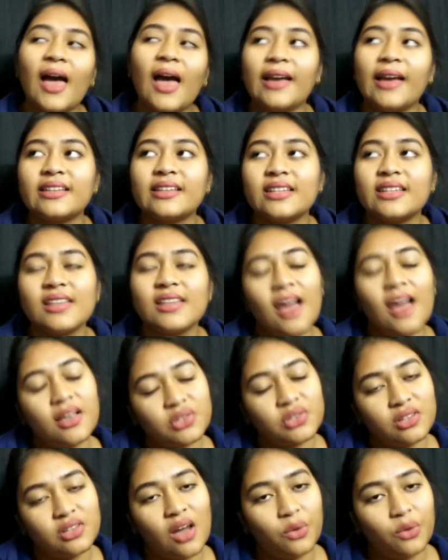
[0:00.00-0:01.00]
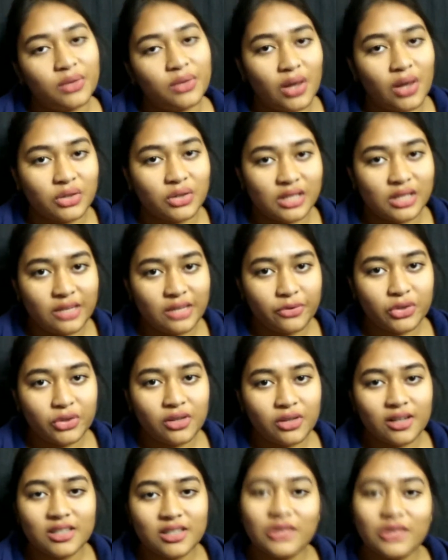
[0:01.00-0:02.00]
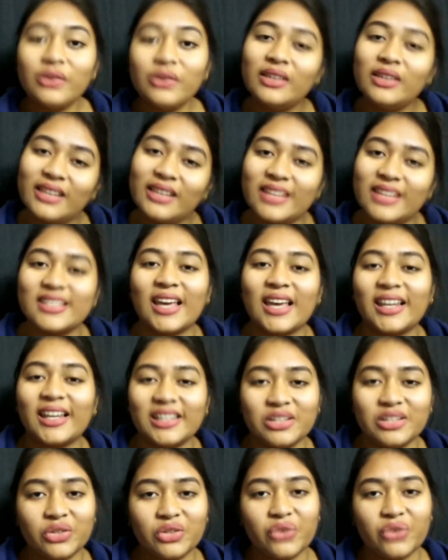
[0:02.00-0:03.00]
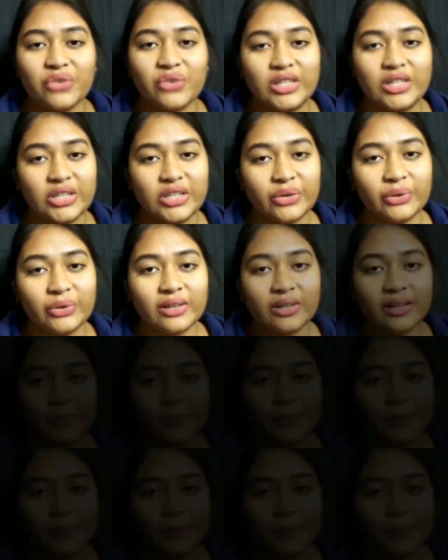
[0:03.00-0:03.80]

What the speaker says: And yeah, so now without any further ado, let's get into the video.